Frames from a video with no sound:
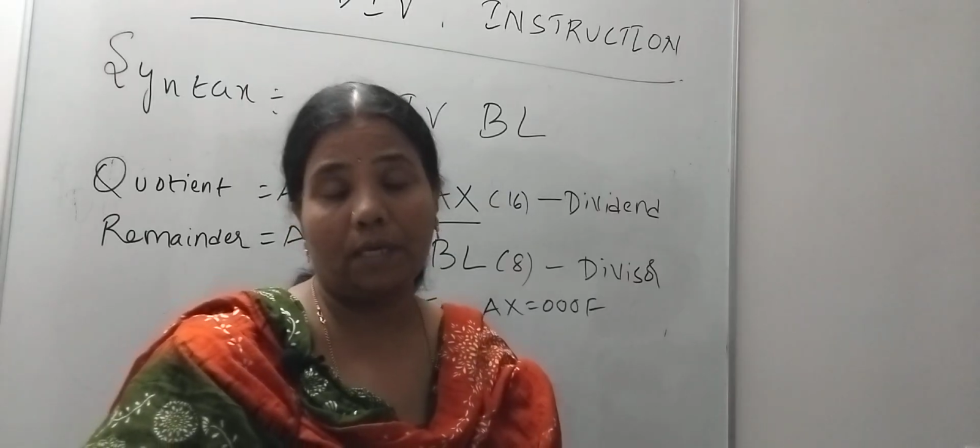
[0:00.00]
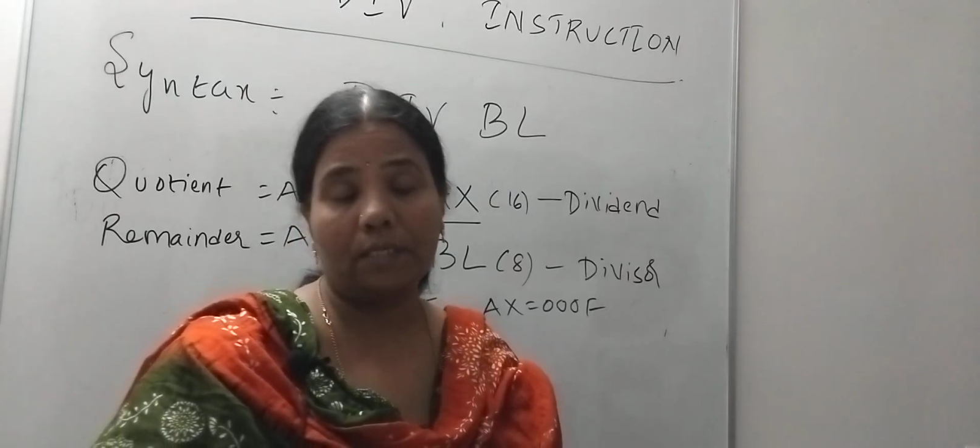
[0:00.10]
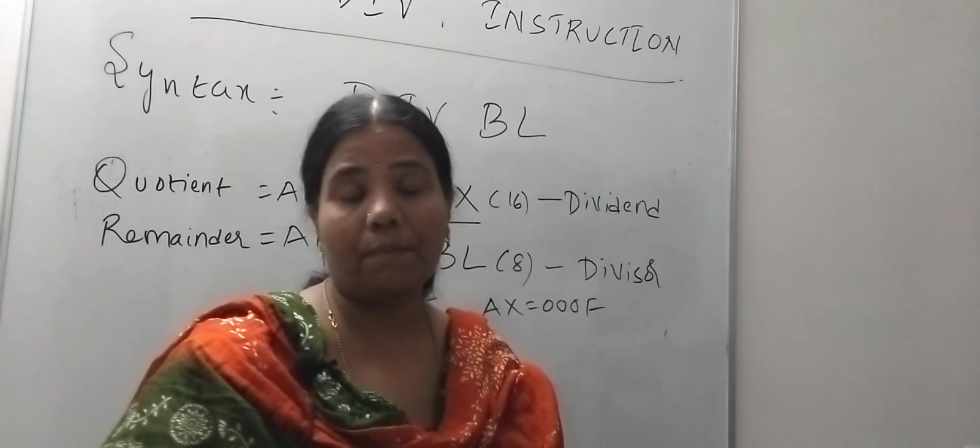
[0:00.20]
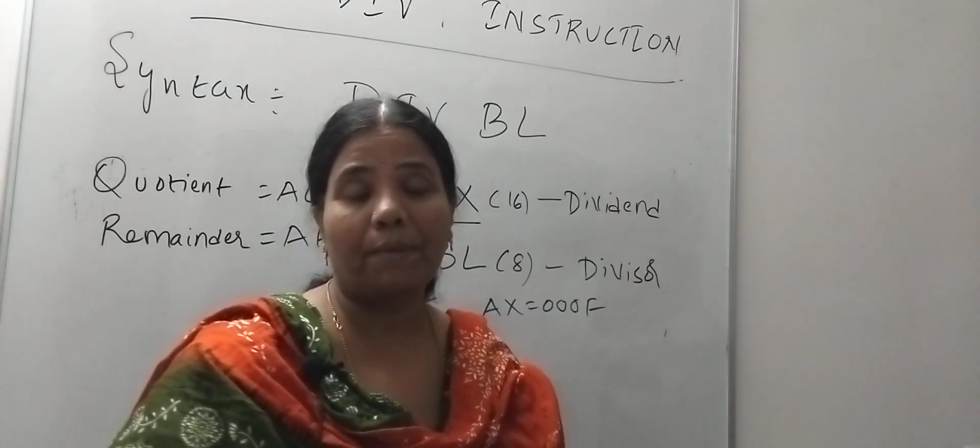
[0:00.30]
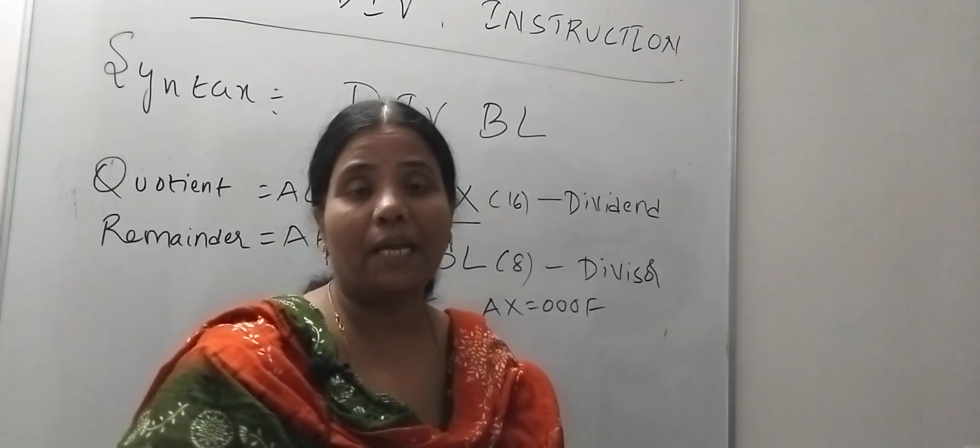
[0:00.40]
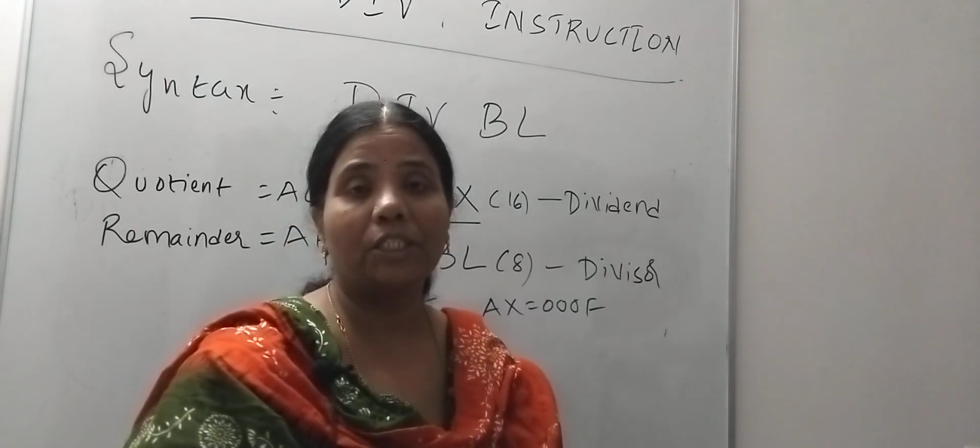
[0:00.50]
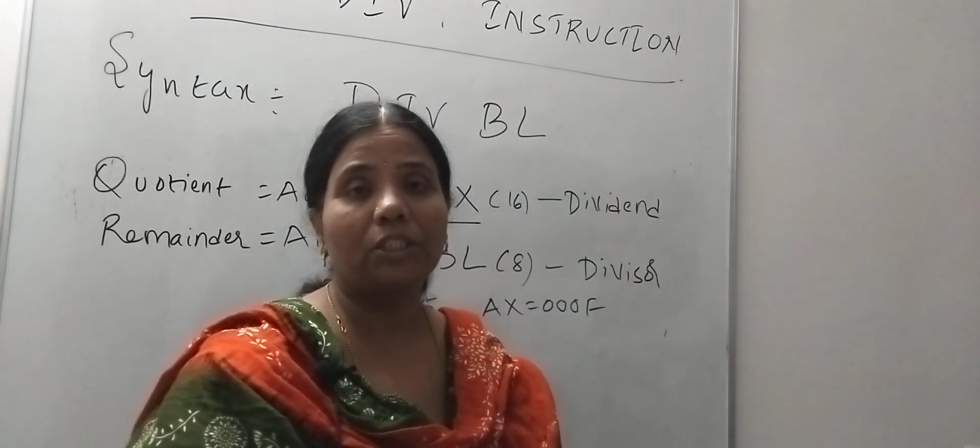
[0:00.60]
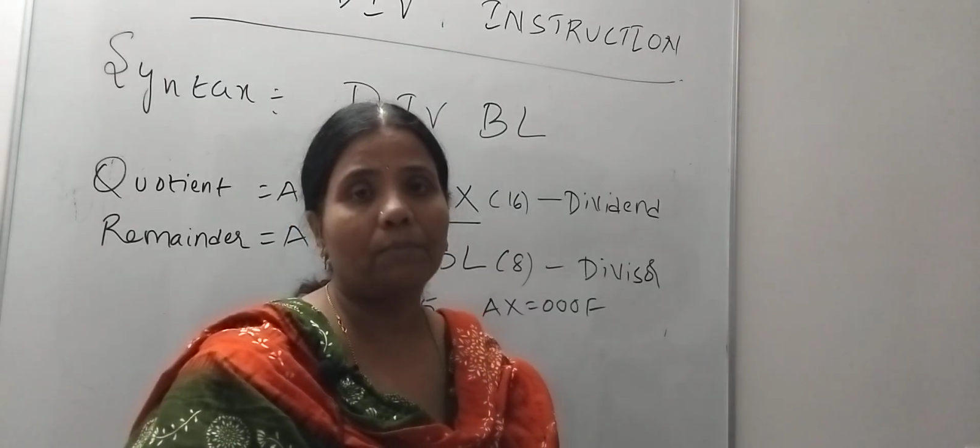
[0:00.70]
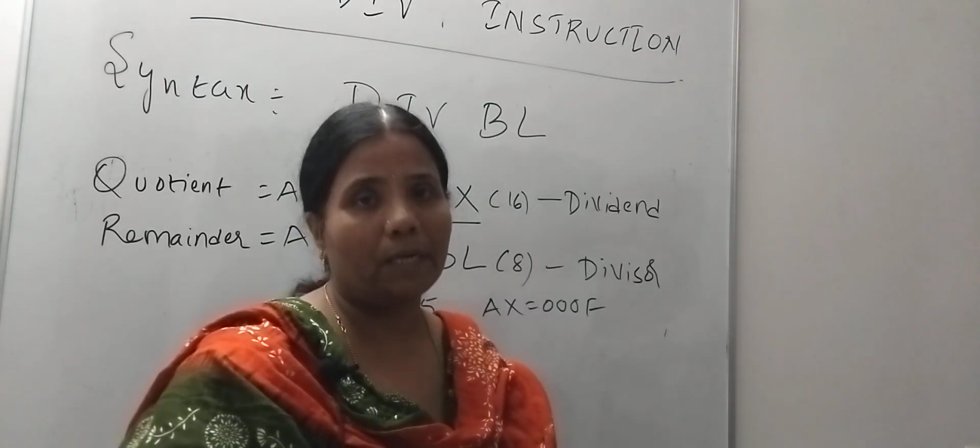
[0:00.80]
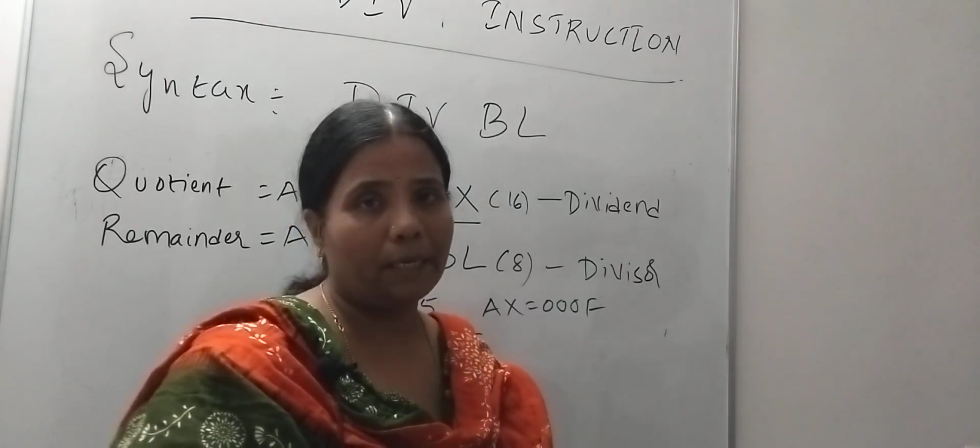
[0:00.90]
subtraction
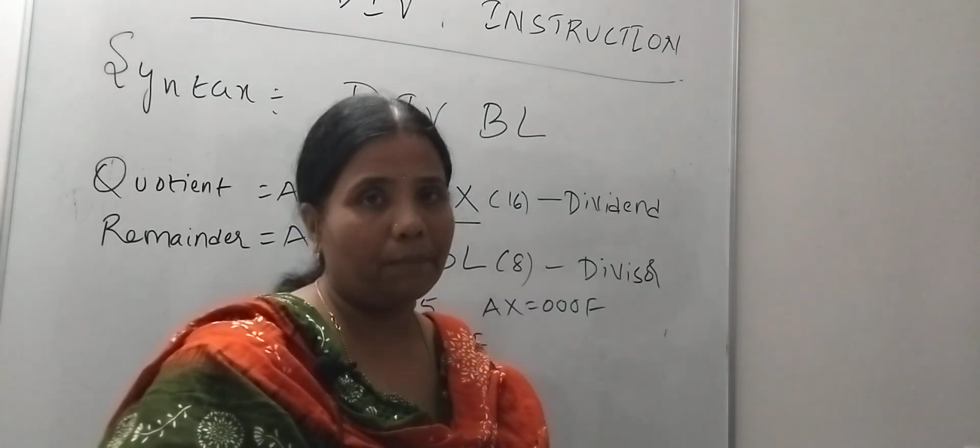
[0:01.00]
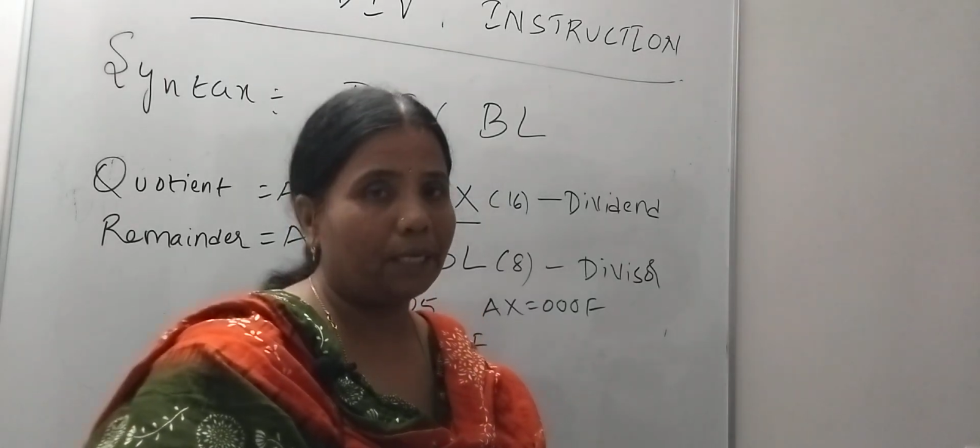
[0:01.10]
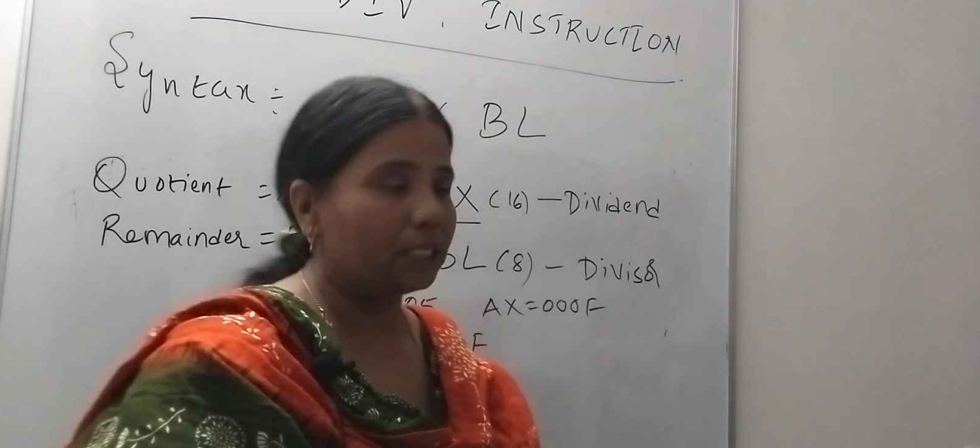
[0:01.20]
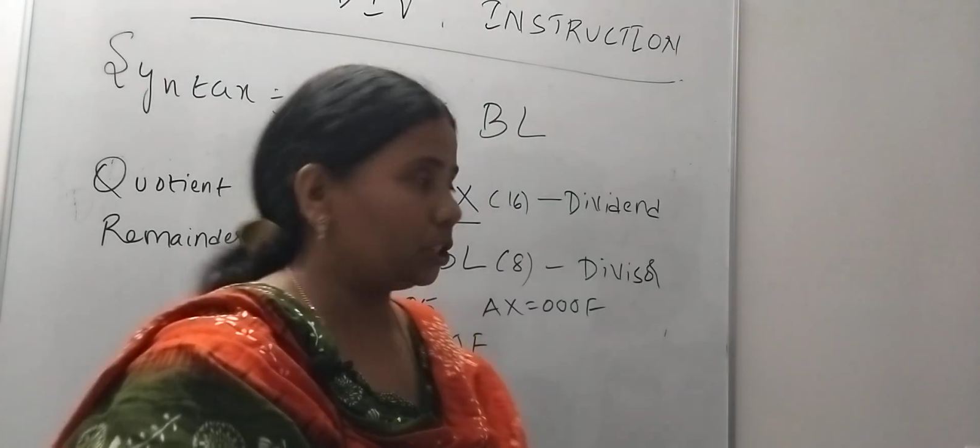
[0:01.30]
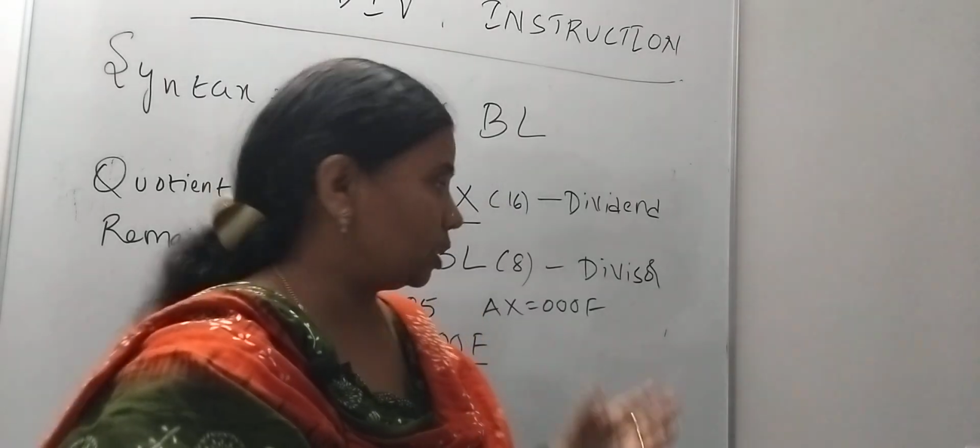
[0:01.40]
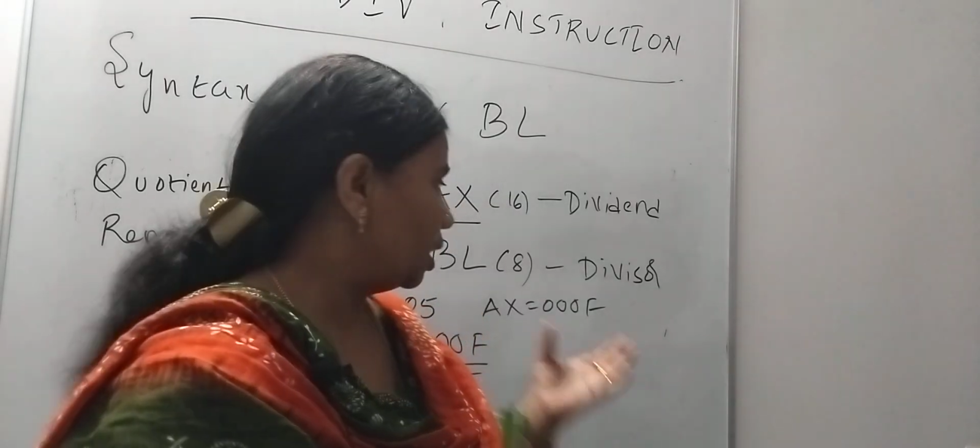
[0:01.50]
and multiplication.